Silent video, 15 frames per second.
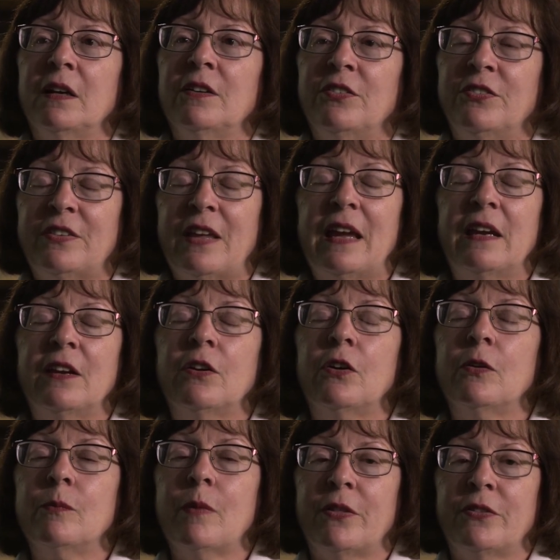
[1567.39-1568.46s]
staying at
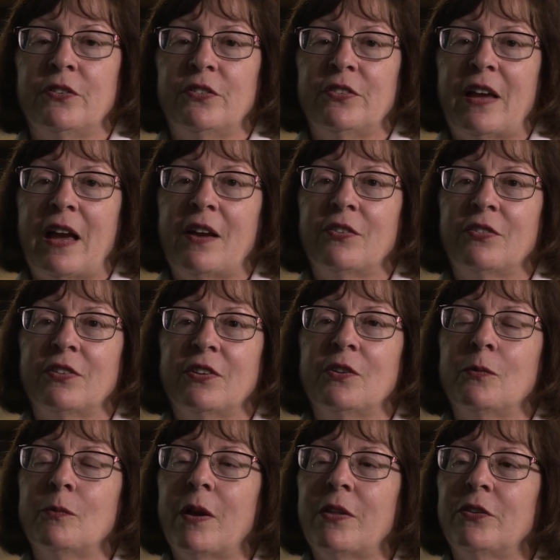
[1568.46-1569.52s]
her mother's house, and
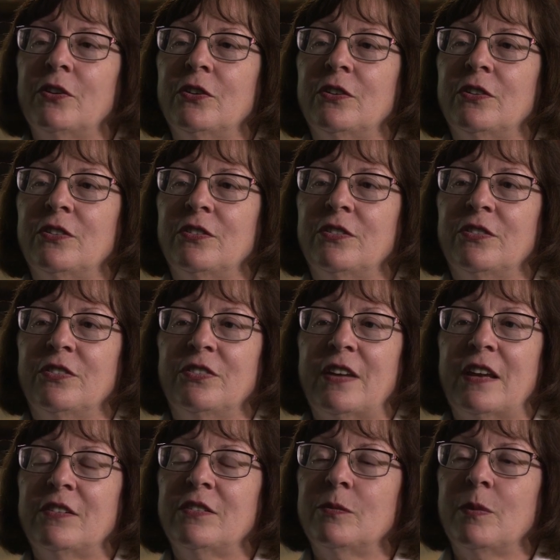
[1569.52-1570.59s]
her mother
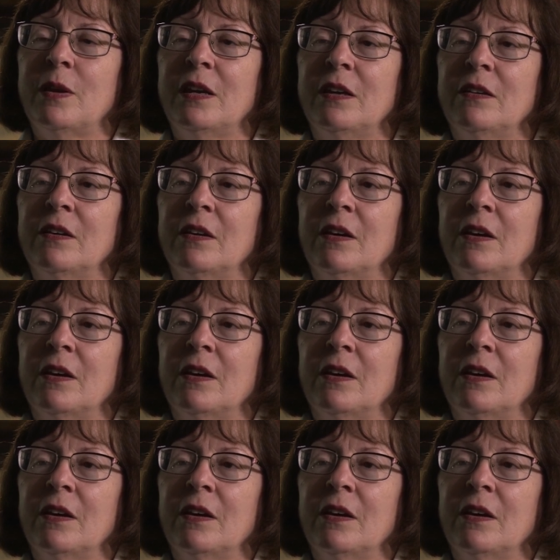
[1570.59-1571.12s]
said to me,